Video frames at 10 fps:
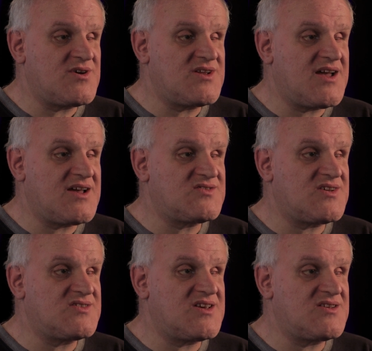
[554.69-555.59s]
I
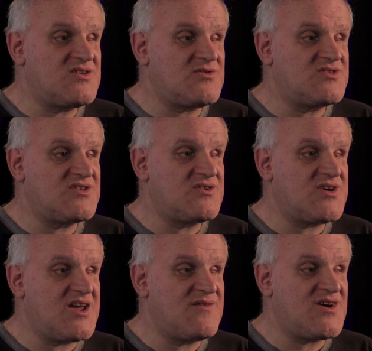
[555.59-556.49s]
said, is it
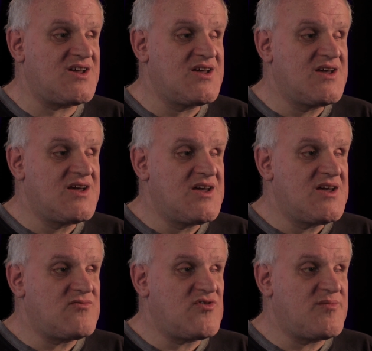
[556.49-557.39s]
okay if
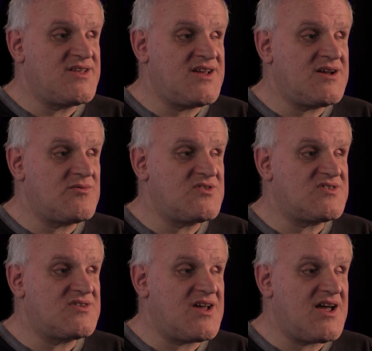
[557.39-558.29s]
well, by then I
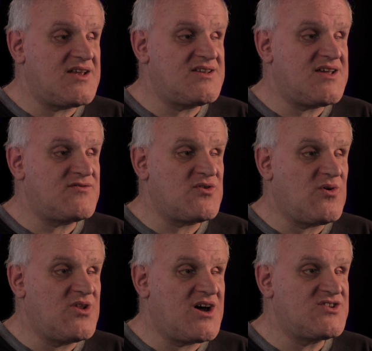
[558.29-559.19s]
didn't have to
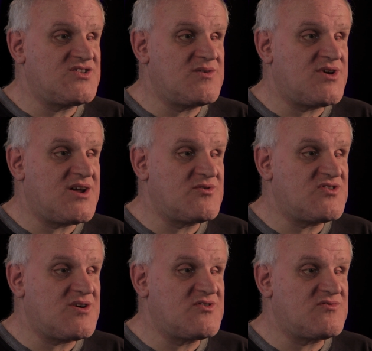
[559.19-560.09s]
hold on to them, but I
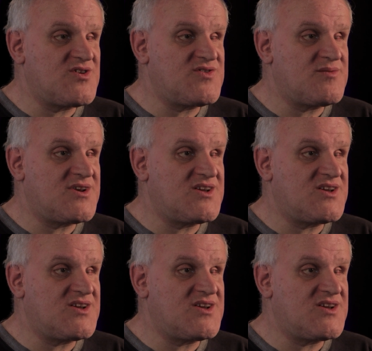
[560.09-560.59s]
was always with them.